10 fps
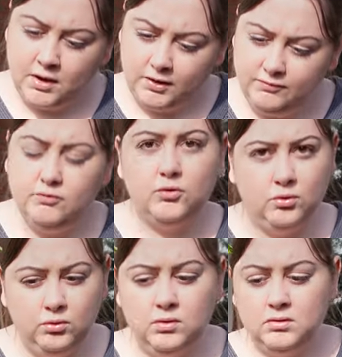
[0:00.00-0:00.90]

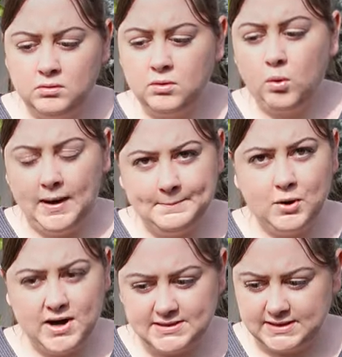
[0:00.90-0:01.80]
overall, quite
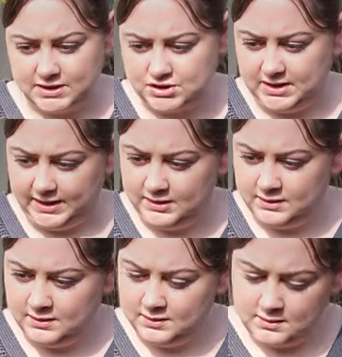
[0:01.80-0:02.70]
impressed actually.
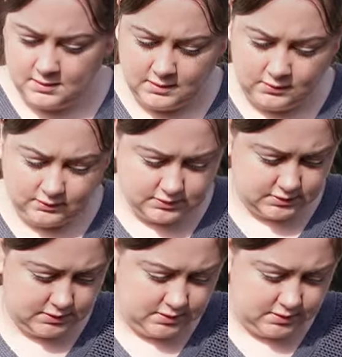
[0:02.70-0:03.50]
Not